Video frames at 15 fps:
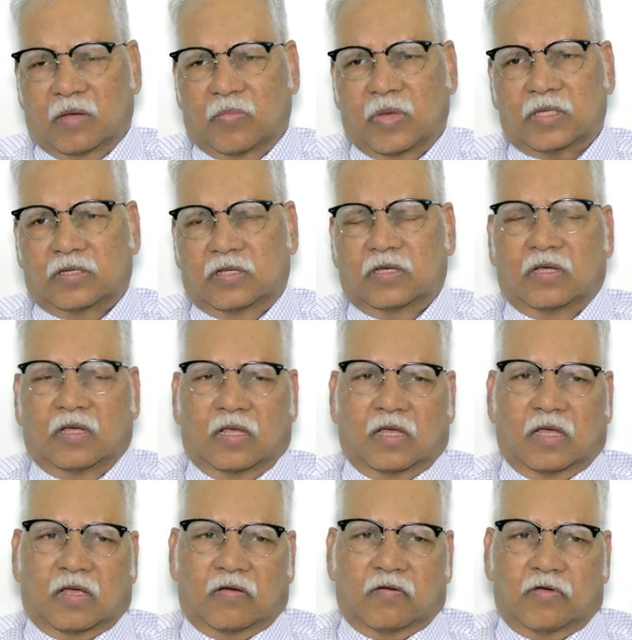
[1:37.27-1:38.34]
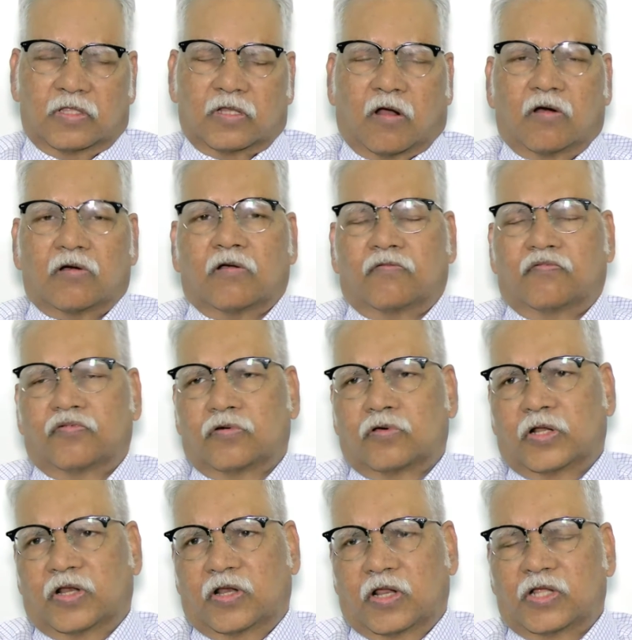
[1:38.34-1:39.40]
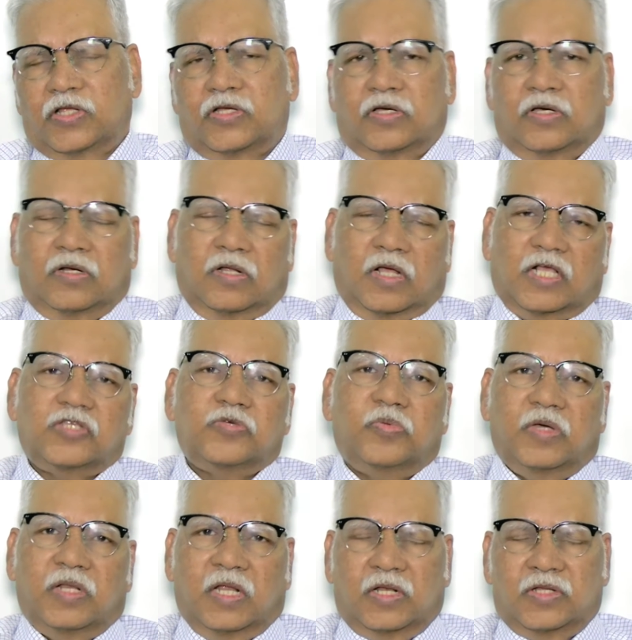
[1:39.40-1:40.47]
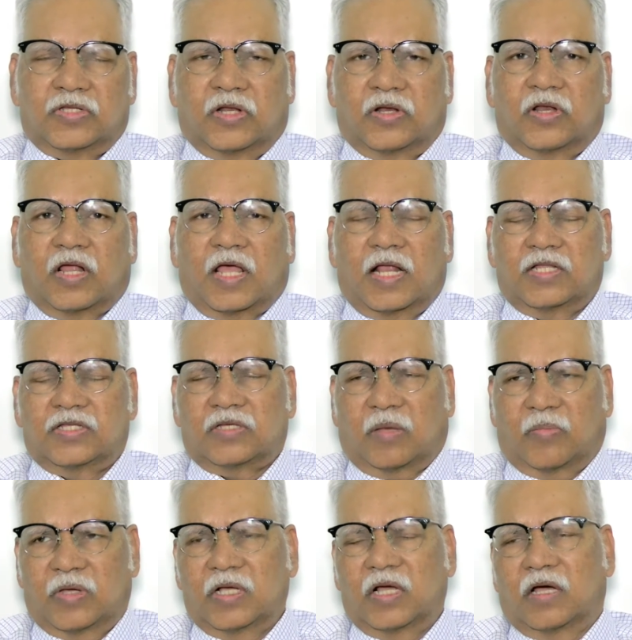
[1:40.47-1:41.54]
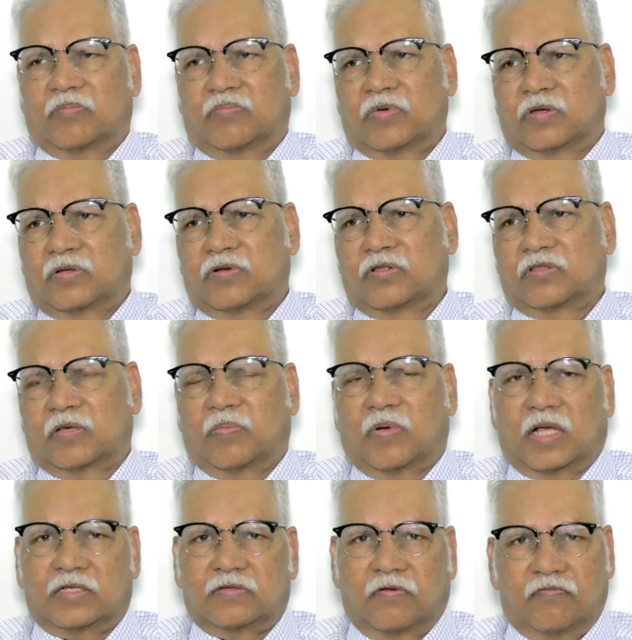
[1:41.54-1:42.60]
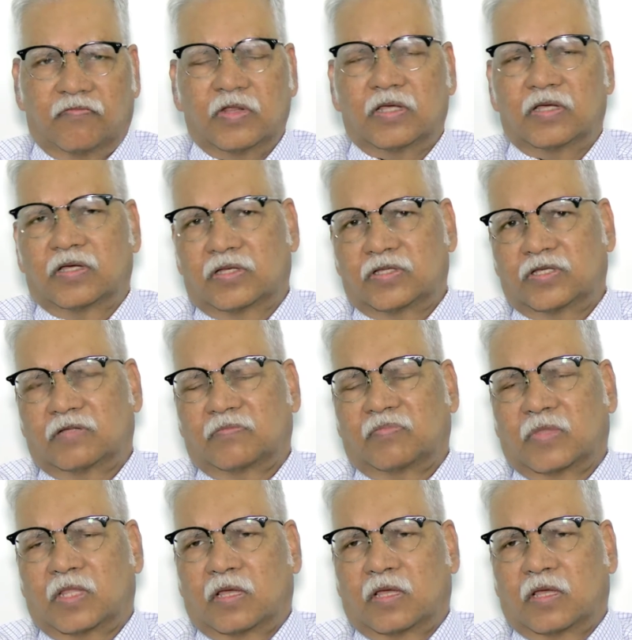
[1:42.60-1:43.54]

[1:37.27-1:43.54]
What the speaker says: But with lot of literature, experience and trials coming up during the past 50 years,